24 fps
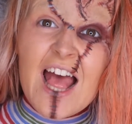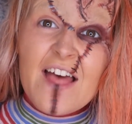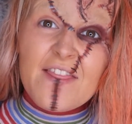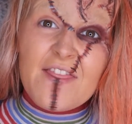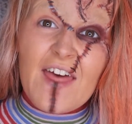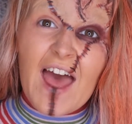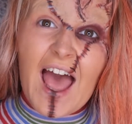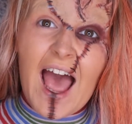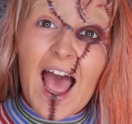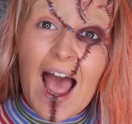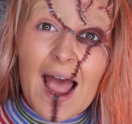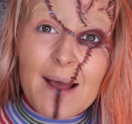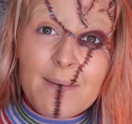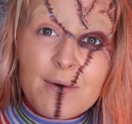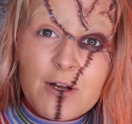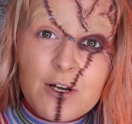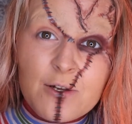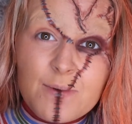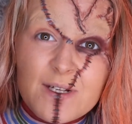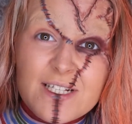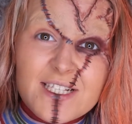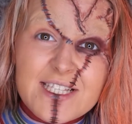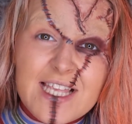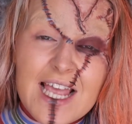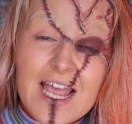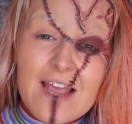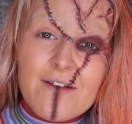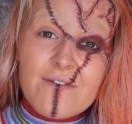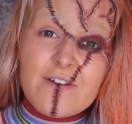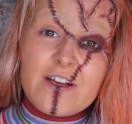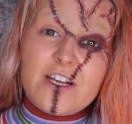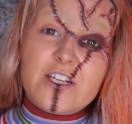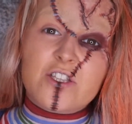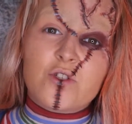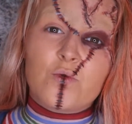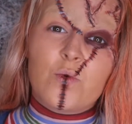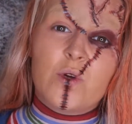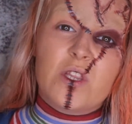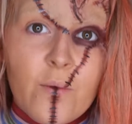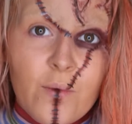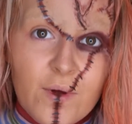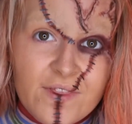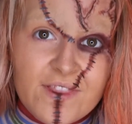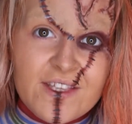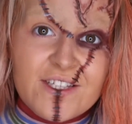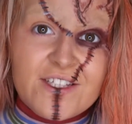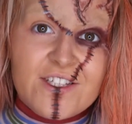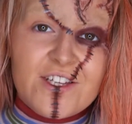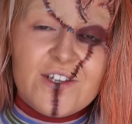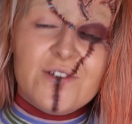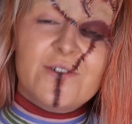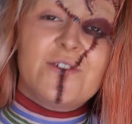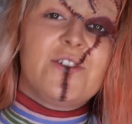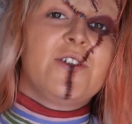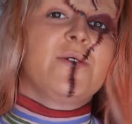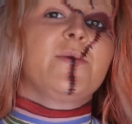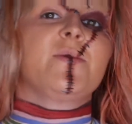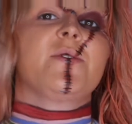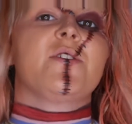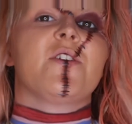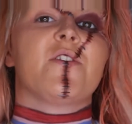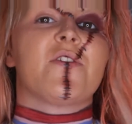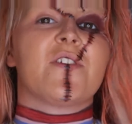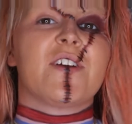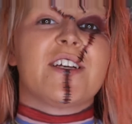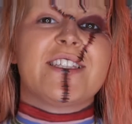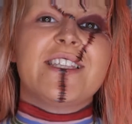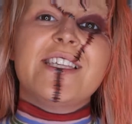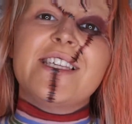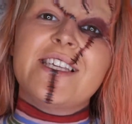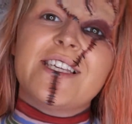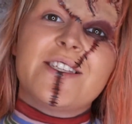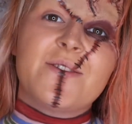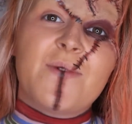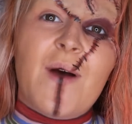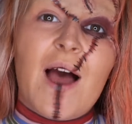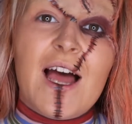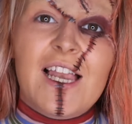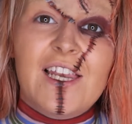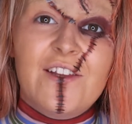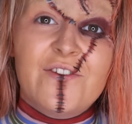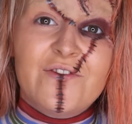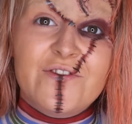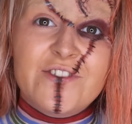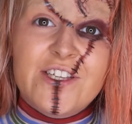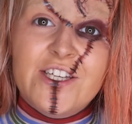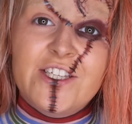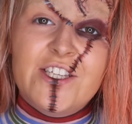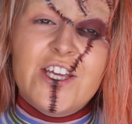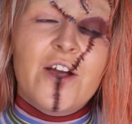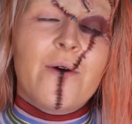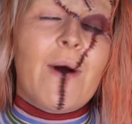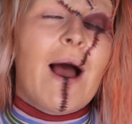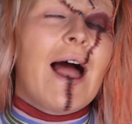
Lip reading: that I'm going to be serious with this YouTube stuff because this is what I love to do.